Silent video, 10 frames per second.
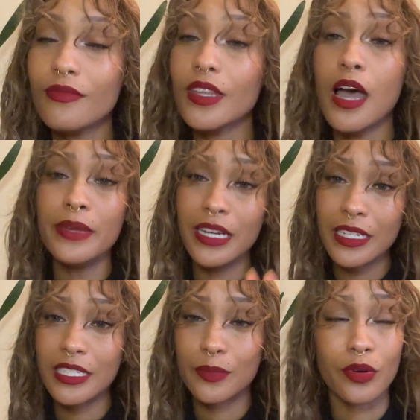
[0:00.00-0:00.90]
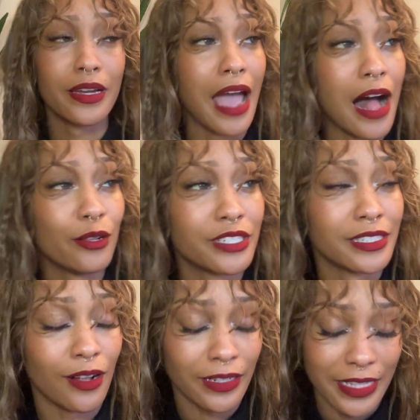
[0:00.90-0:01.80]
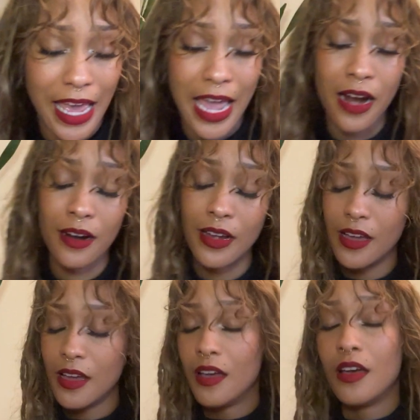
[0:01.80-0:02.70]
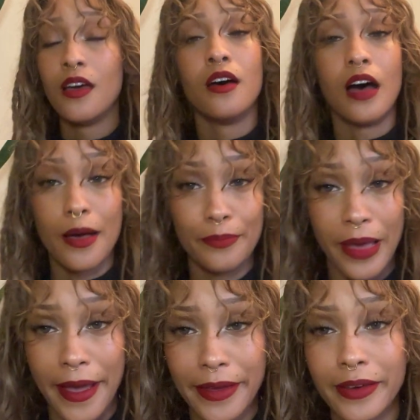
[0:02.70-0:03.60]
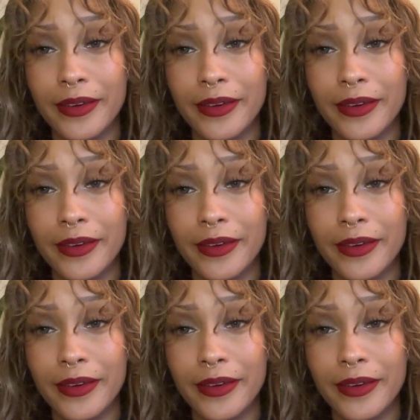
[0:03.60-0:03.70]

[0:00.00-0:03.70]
I mean, it is spring, allergies all in the air. I'm back.